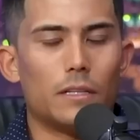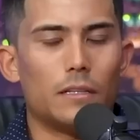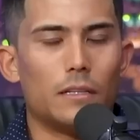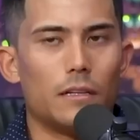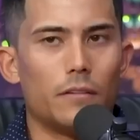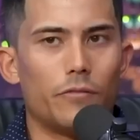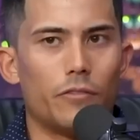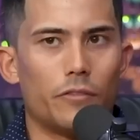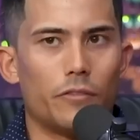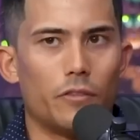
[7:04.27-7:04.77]
I would have
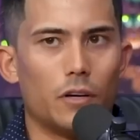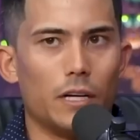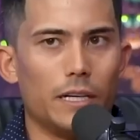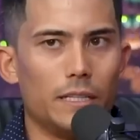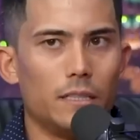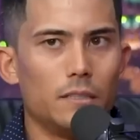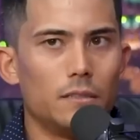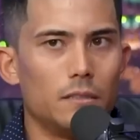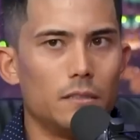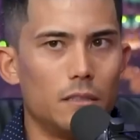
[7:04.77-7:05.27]
did it for
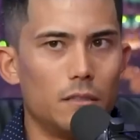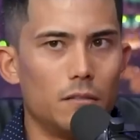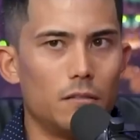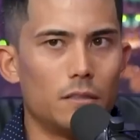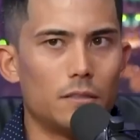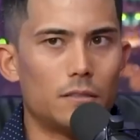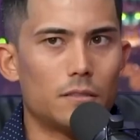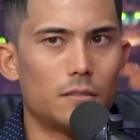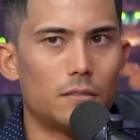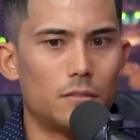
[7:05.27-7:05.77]
free. It
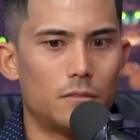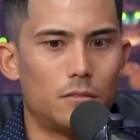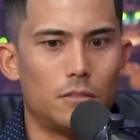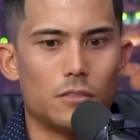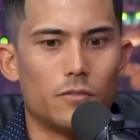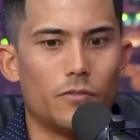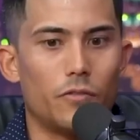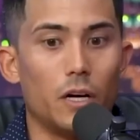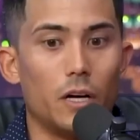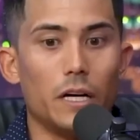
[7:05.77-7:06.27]
was
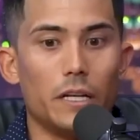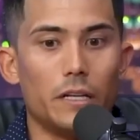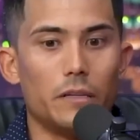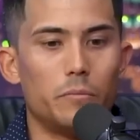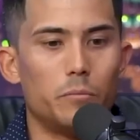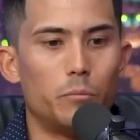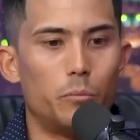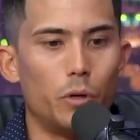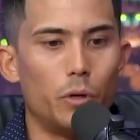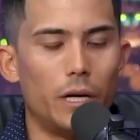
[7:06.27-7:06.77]
just fun.
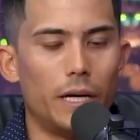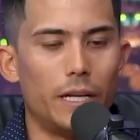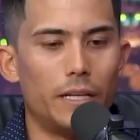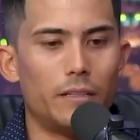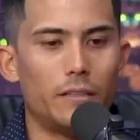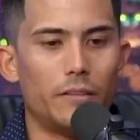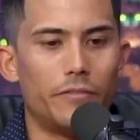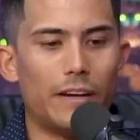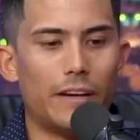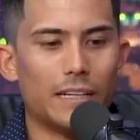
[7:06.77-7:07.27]
But
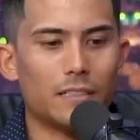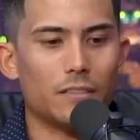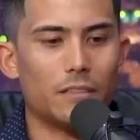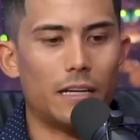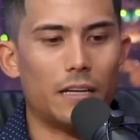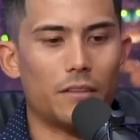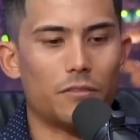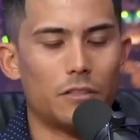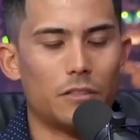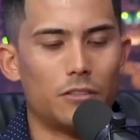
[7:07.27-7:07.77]
the fact that he
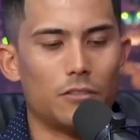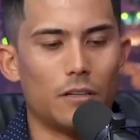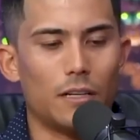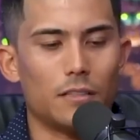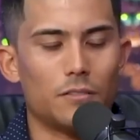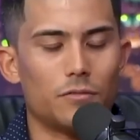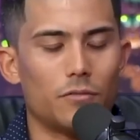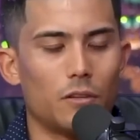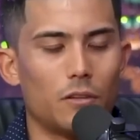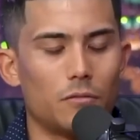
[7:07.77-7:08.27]
got three
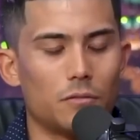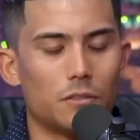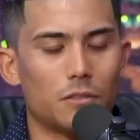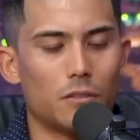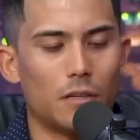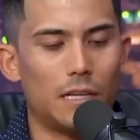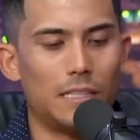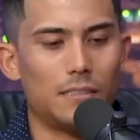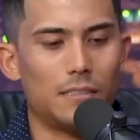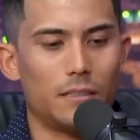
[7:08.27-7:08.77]
credits for it was
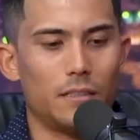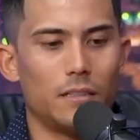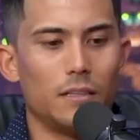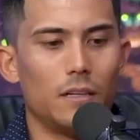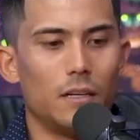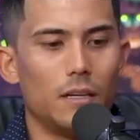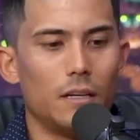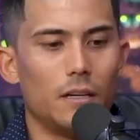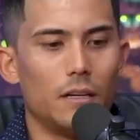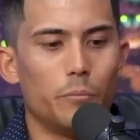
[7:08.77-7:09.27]
crazy.
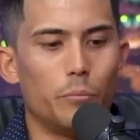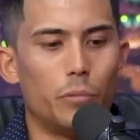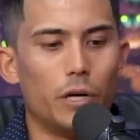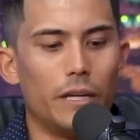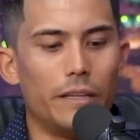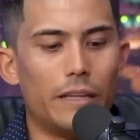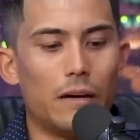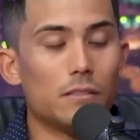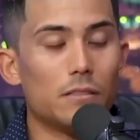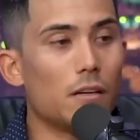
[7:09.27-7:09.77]

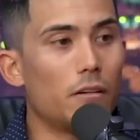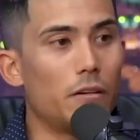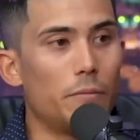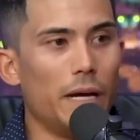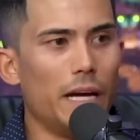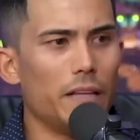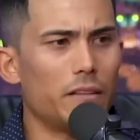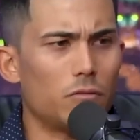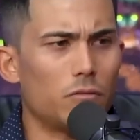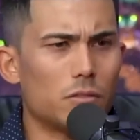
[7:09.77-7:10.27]
But that was how we
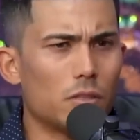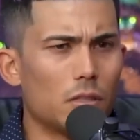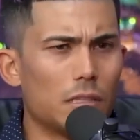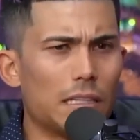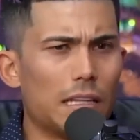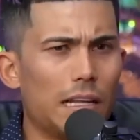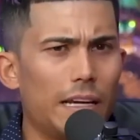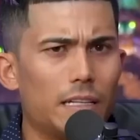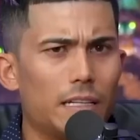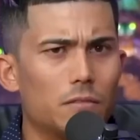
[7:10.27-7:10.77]
met. There was
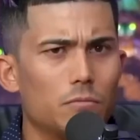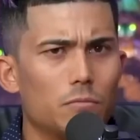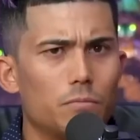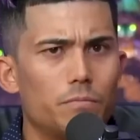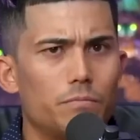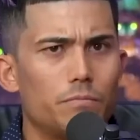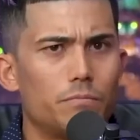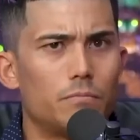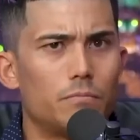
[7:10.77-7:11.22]
only like